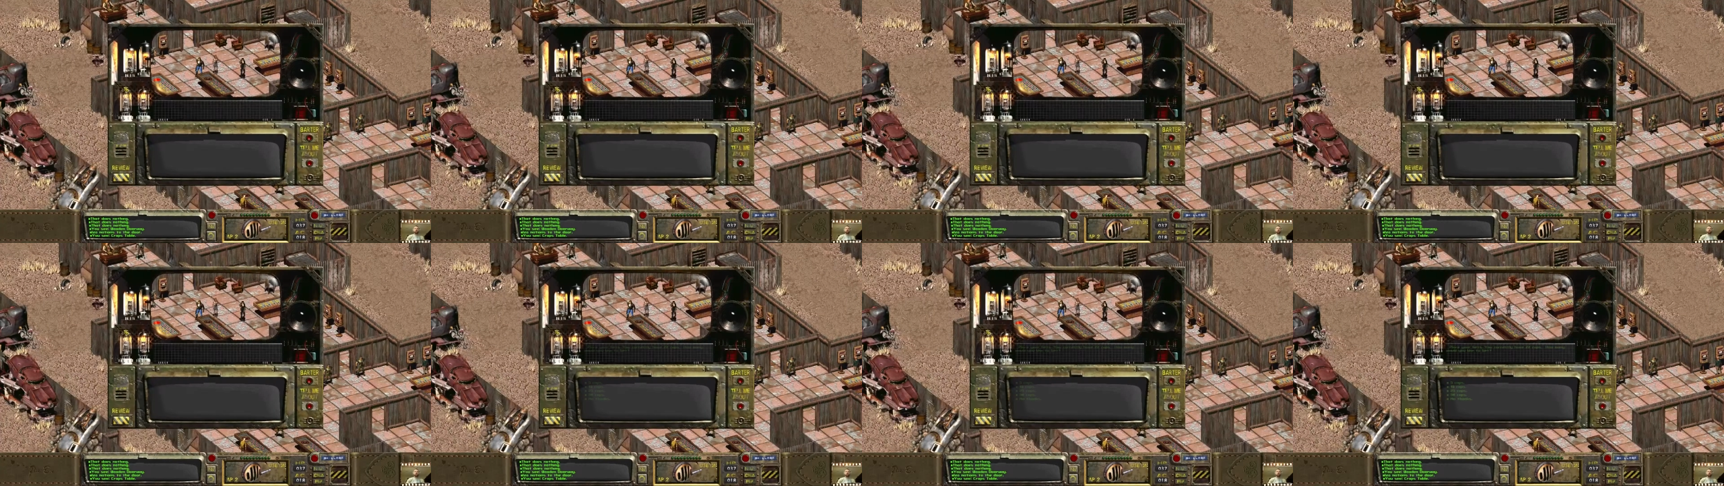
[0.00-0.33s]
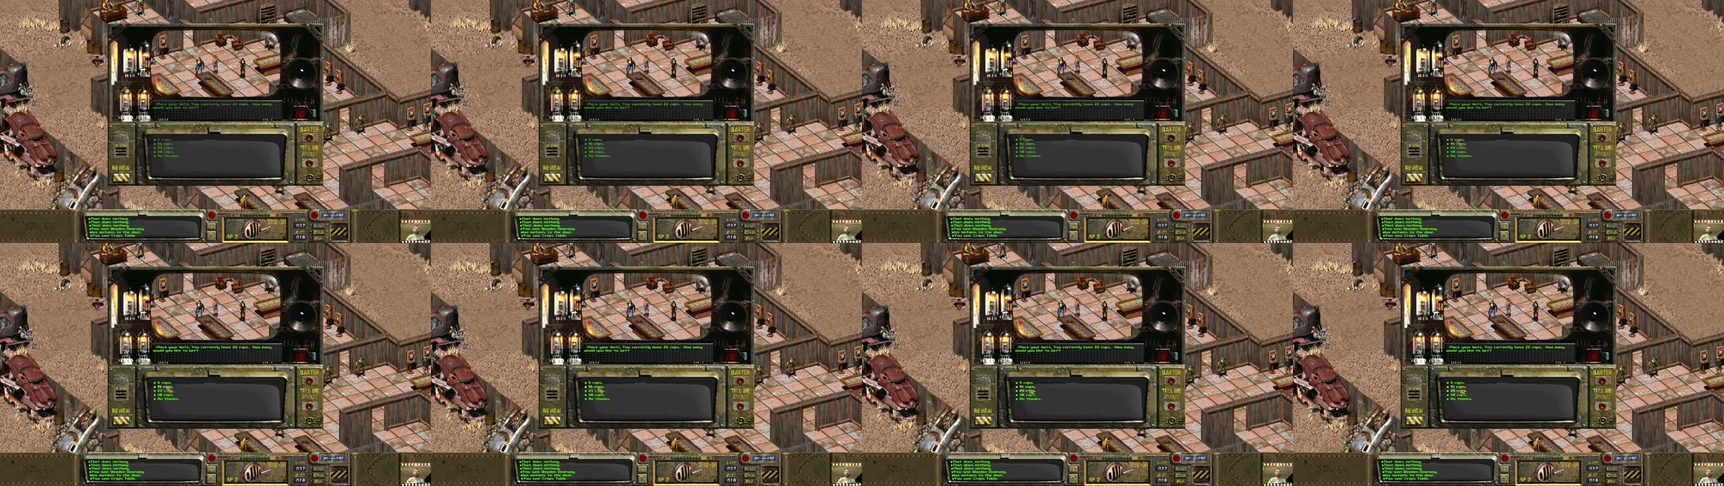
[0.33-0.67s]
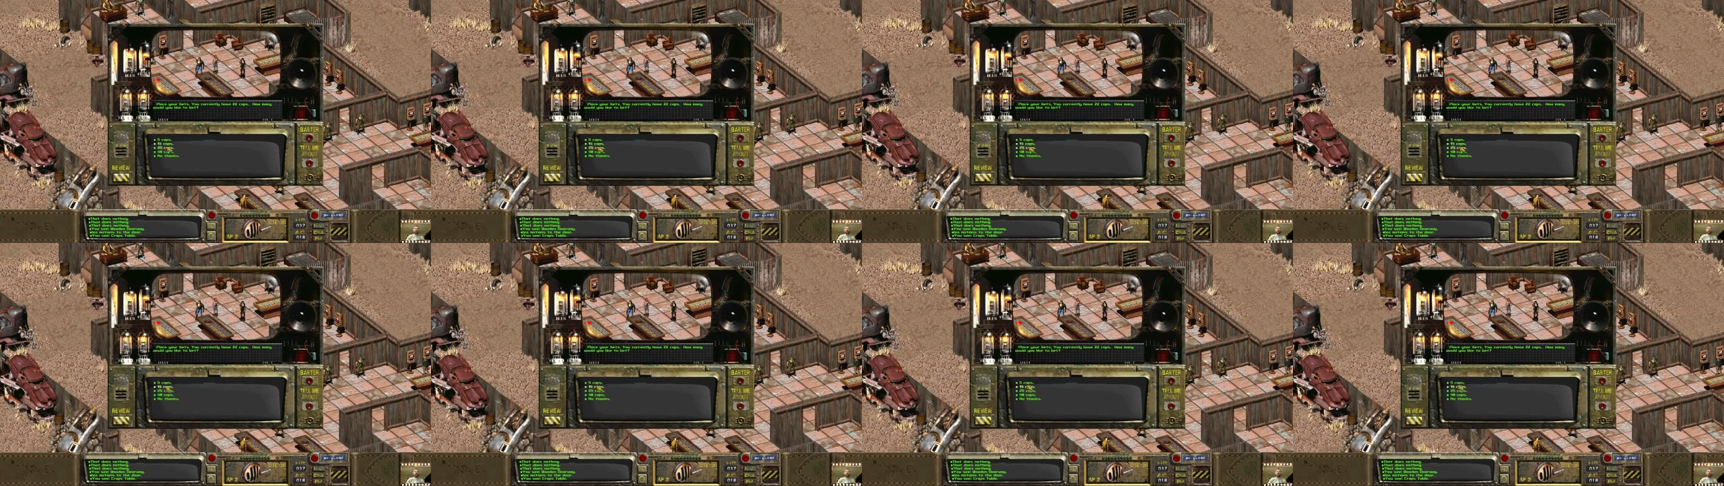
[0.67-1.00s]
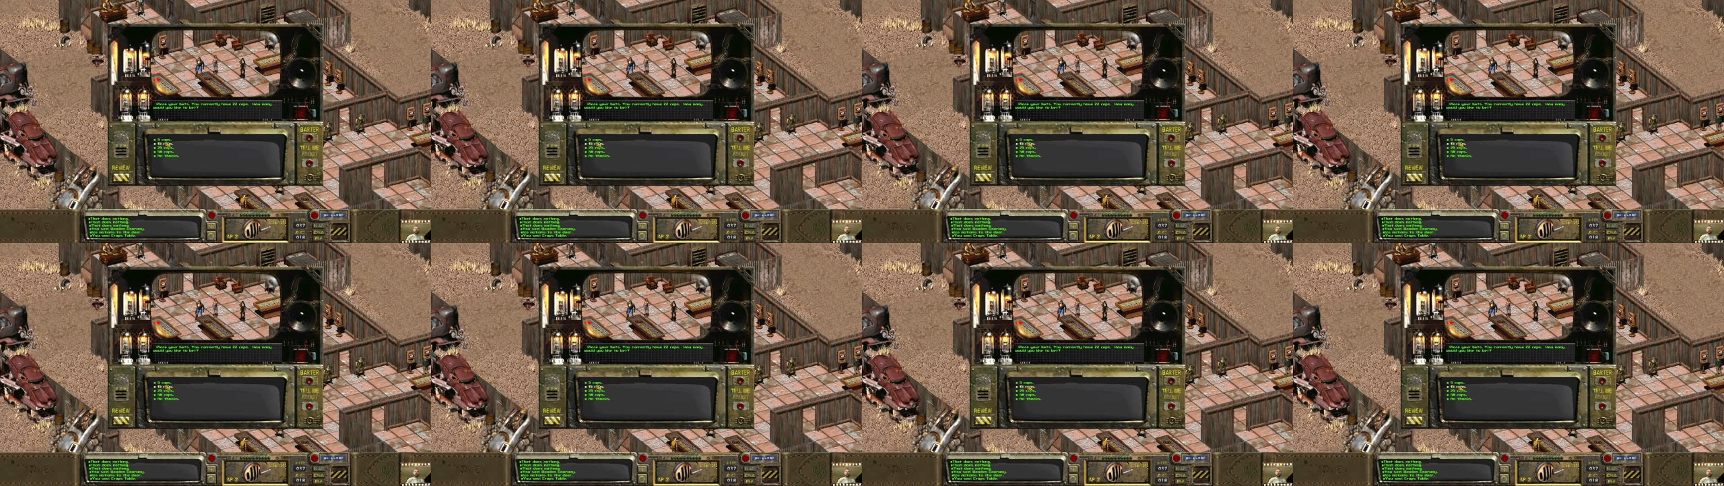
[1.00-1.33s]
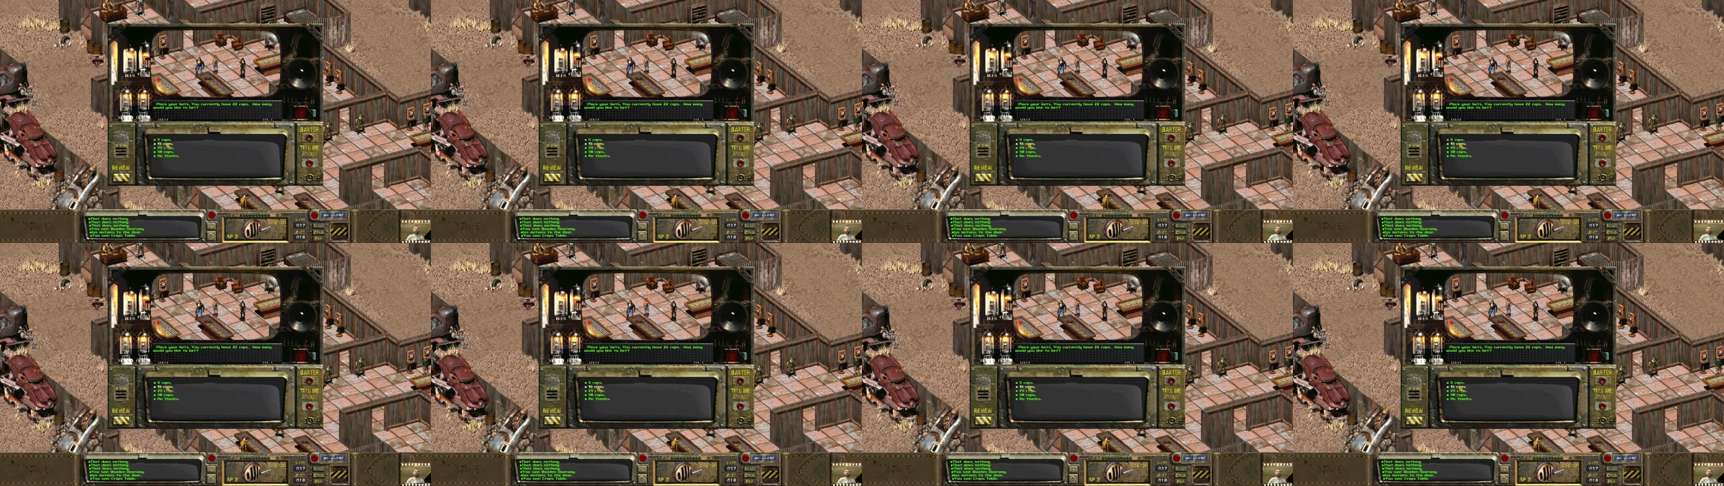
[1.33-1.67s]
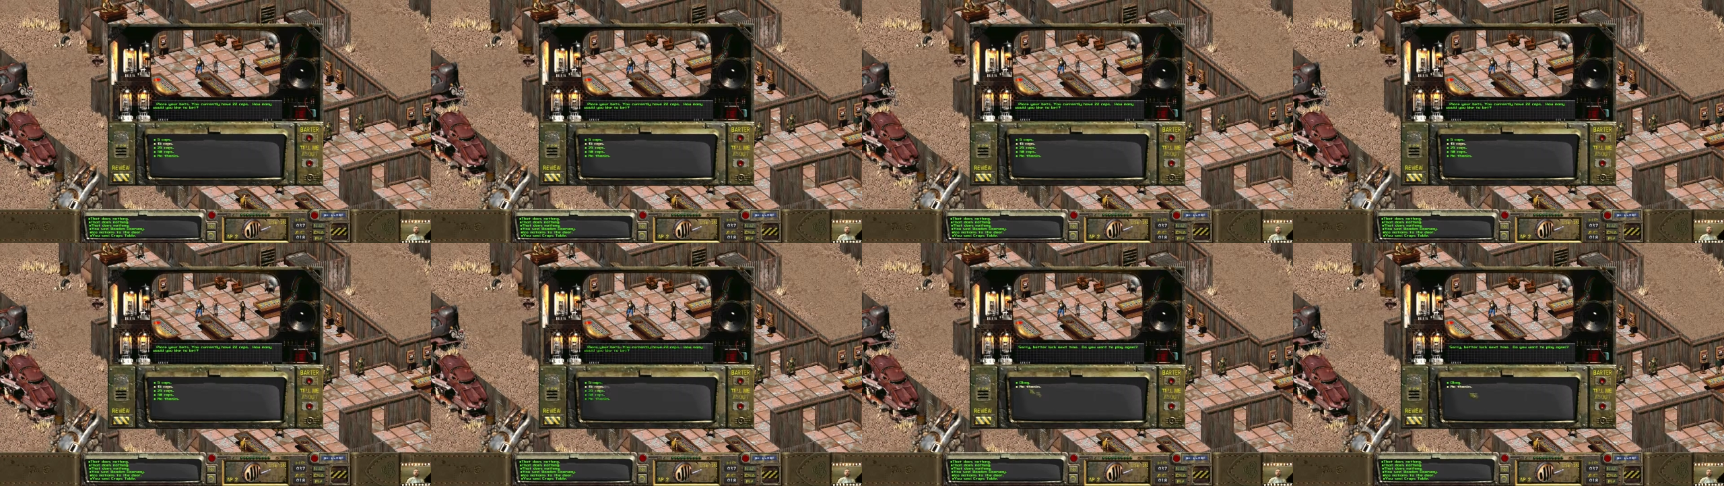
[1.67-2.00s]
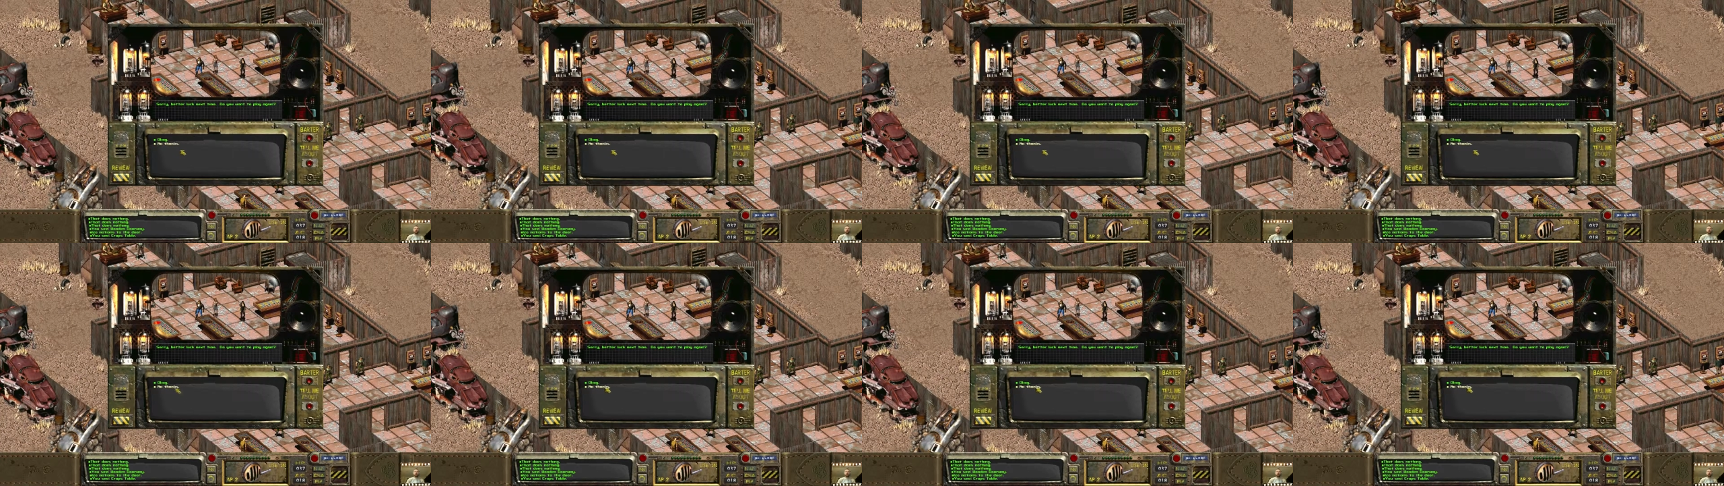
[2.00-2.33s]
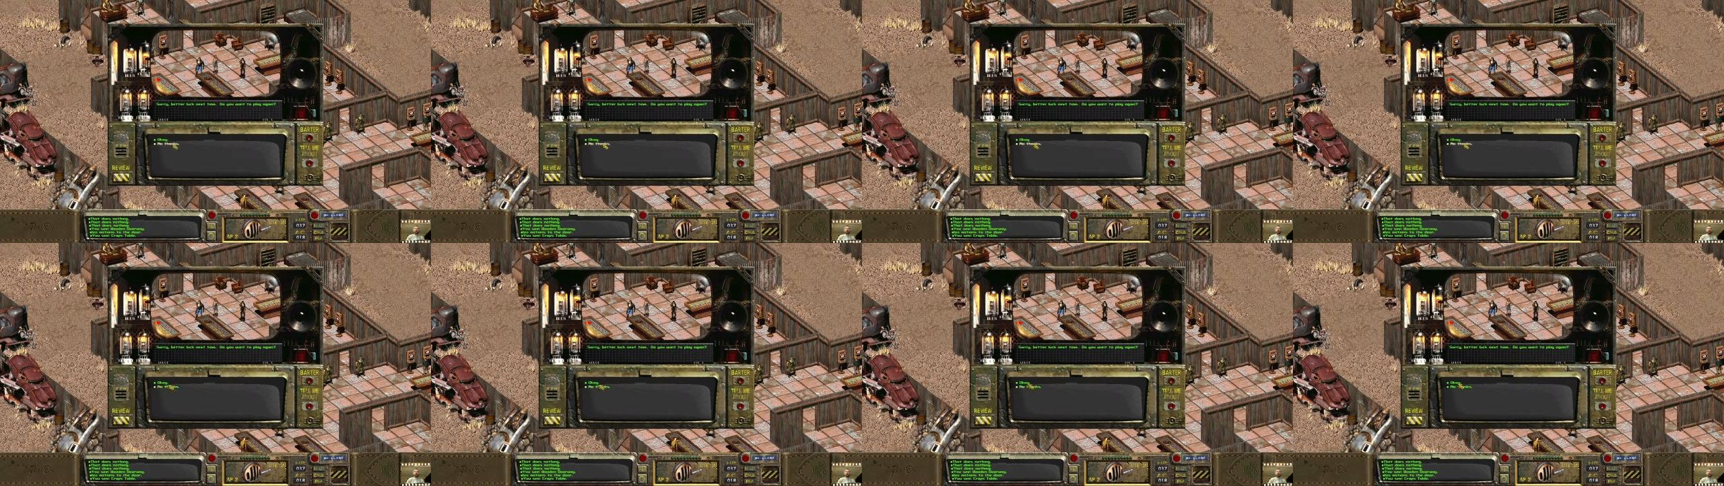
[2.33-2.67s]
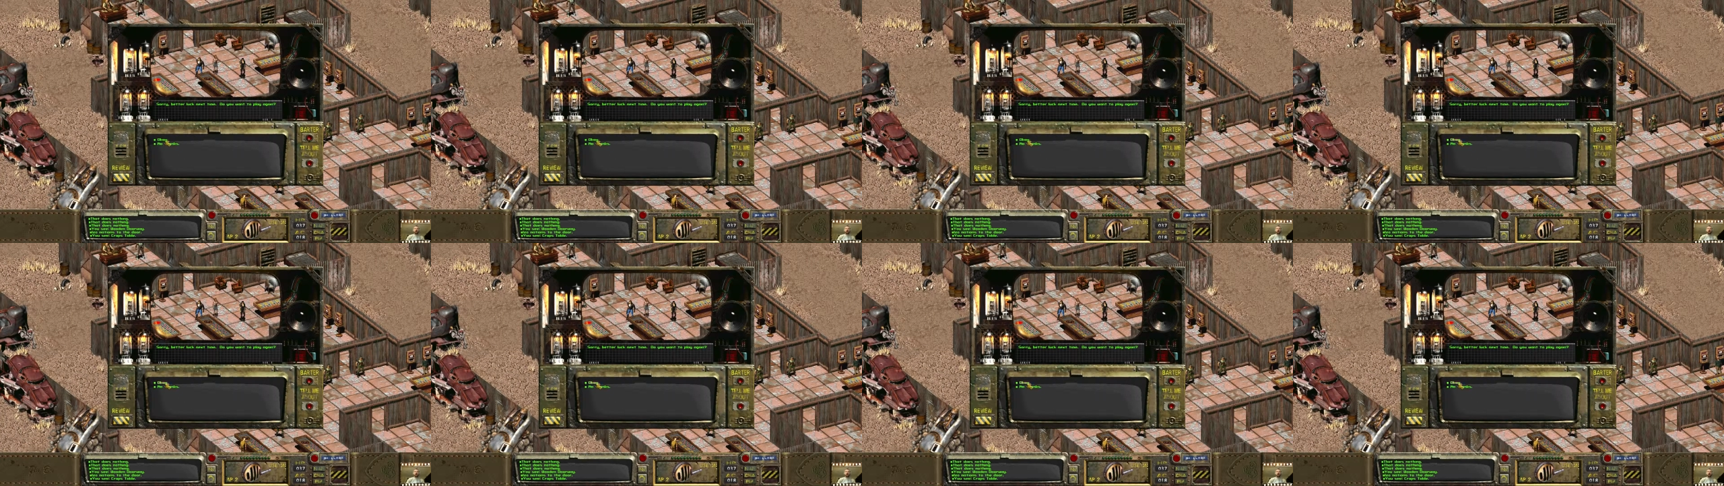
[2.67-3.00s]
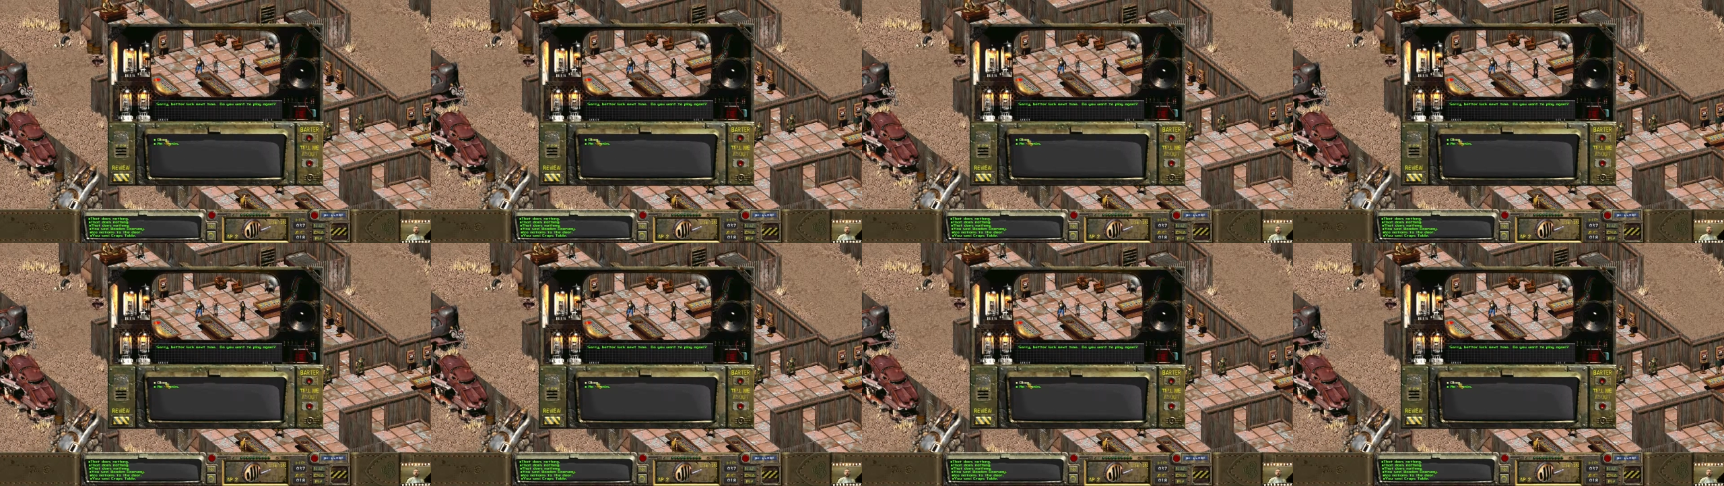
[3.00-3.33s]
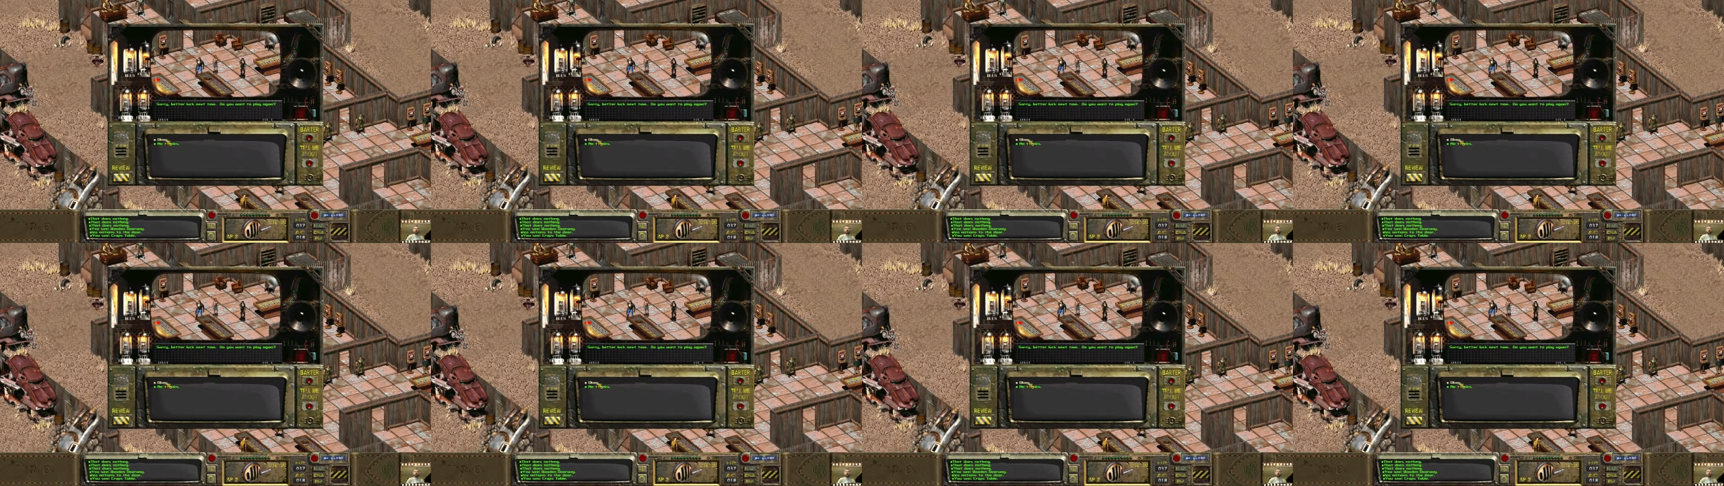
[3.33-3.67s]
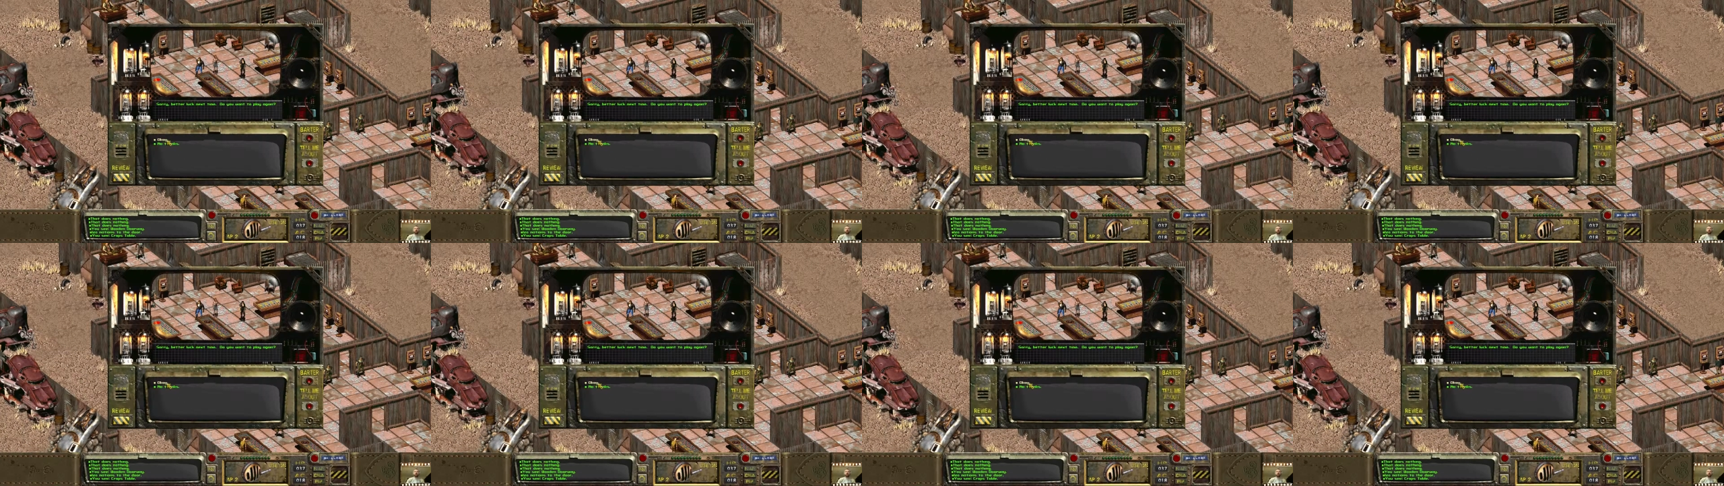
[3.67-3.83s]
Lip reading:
Nobody's mouth can be seen.